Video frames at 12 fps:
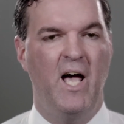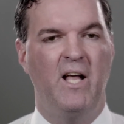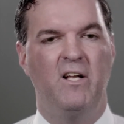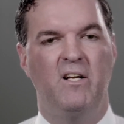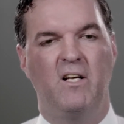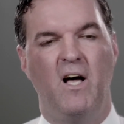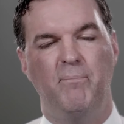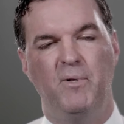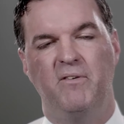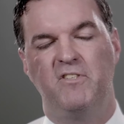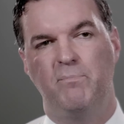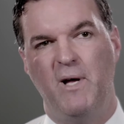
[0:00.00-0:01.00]
and in a
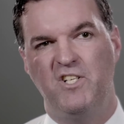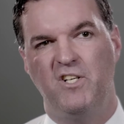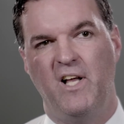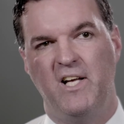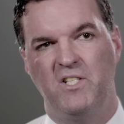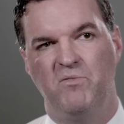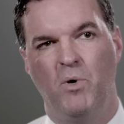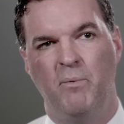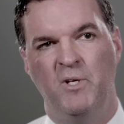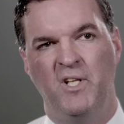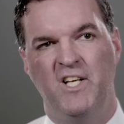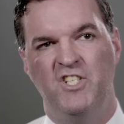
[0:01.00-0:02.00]
couple of specialized
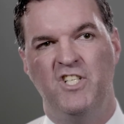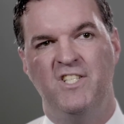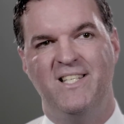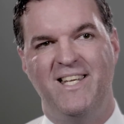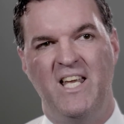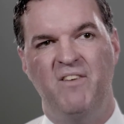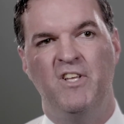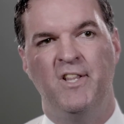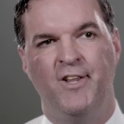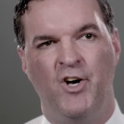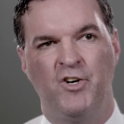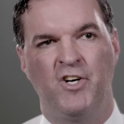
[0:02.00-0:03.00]
formulations,
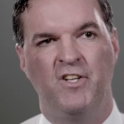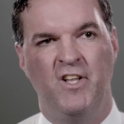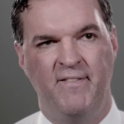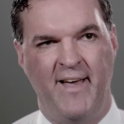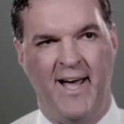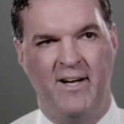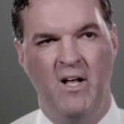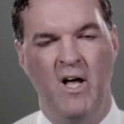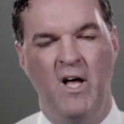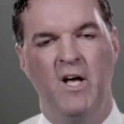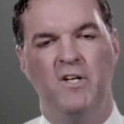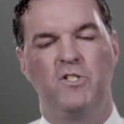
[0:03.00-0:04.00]
even longer than that.
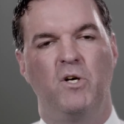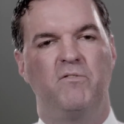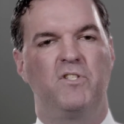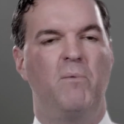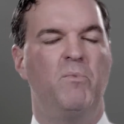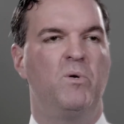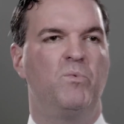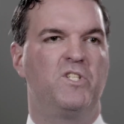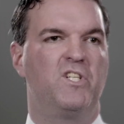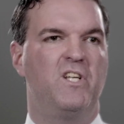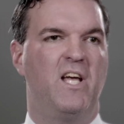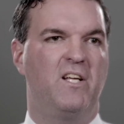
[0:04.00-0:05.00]
So if someone was
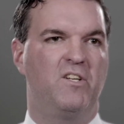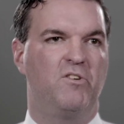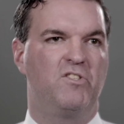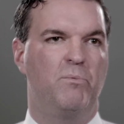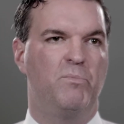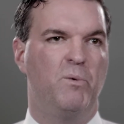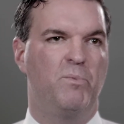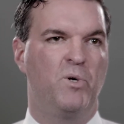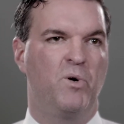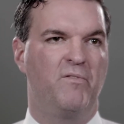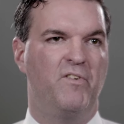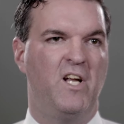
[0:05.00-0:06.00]
to take a dose of
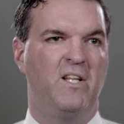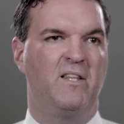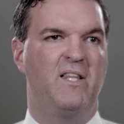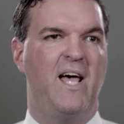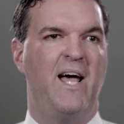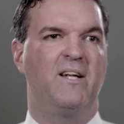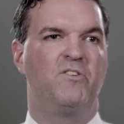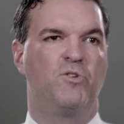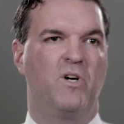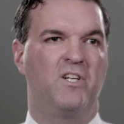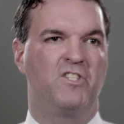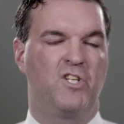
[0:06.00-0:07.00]
buprenorphine, that
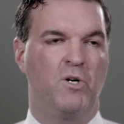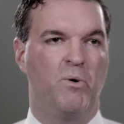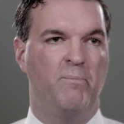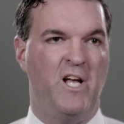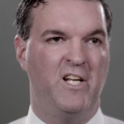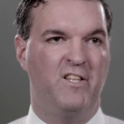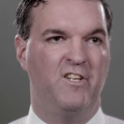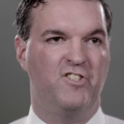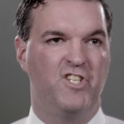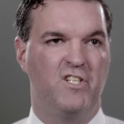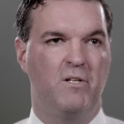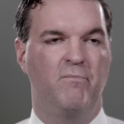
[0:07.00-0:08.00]
drug is going to remain in their
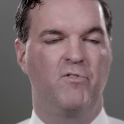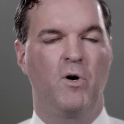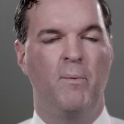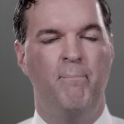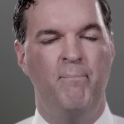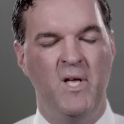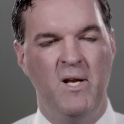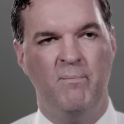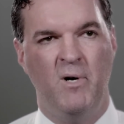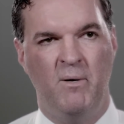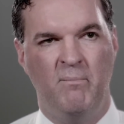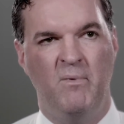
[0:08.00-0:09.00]
system for a
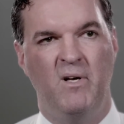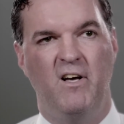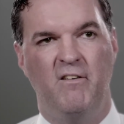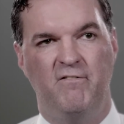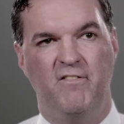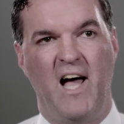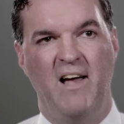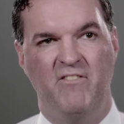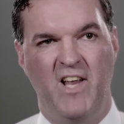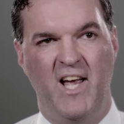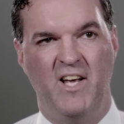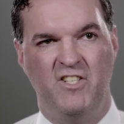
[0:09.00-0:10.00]
minimum of 5
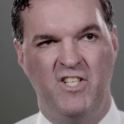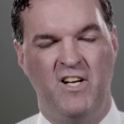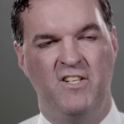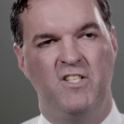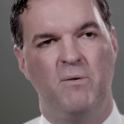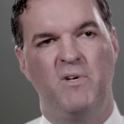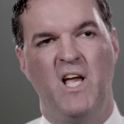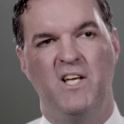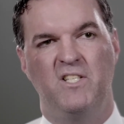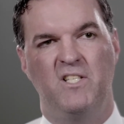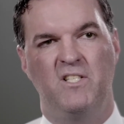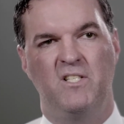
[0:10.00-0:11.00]
days, and in some
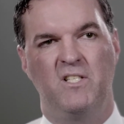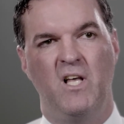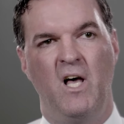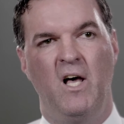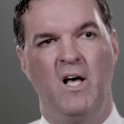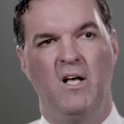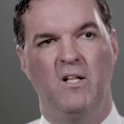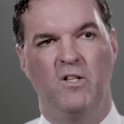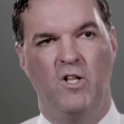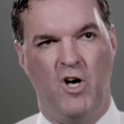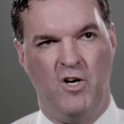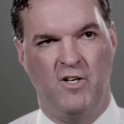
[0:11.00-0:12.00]
cases,
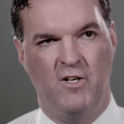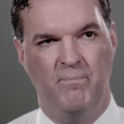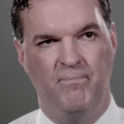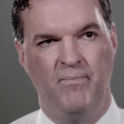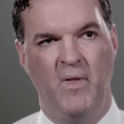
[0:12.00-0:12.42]
longer.